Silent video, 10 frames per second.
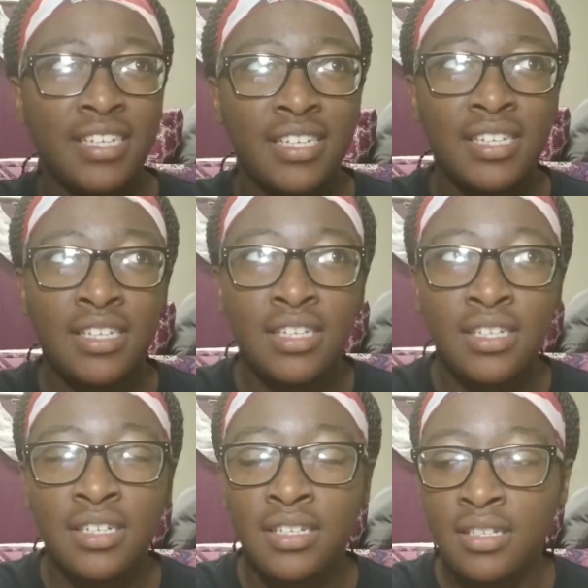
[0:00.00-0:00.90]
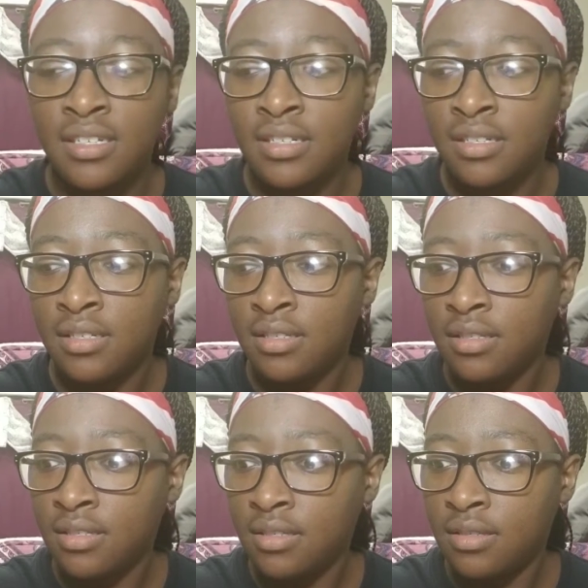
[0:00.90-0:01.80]

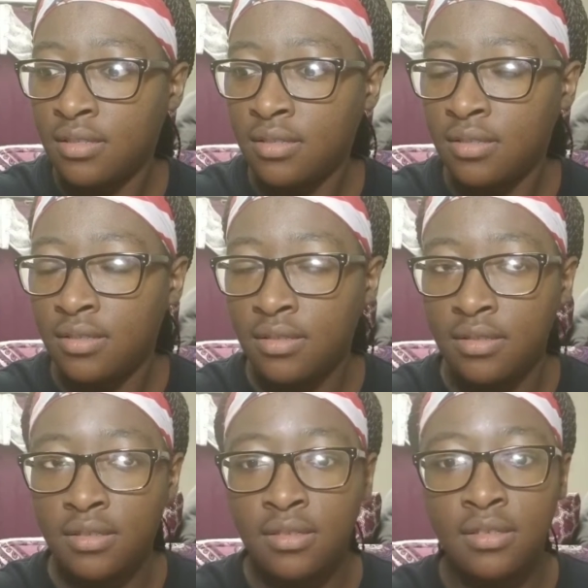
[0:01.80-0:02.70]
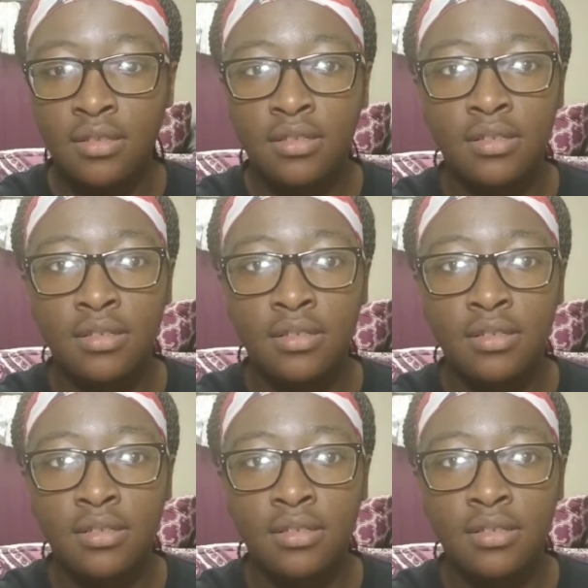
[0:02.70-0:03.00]
(silence)